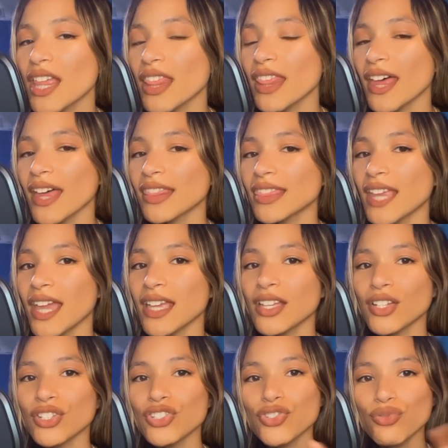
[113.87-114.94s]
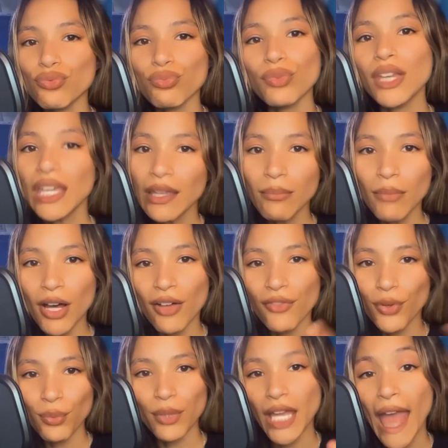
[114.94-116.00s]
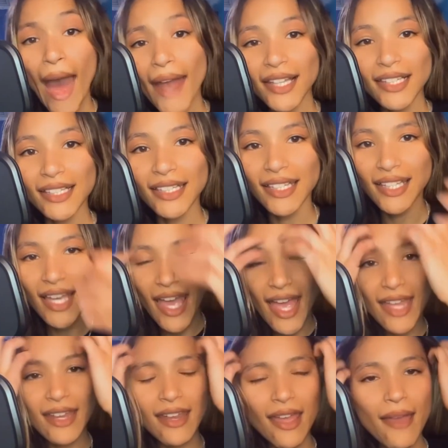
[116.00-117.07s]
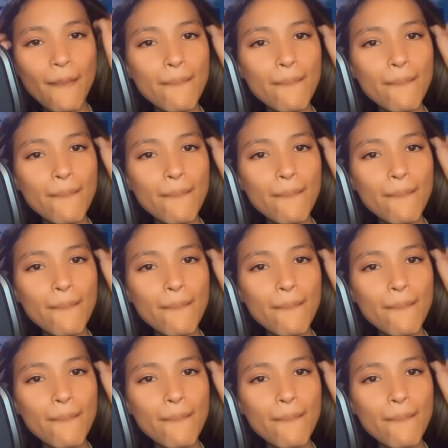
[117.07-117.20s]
that they could dream of a reality and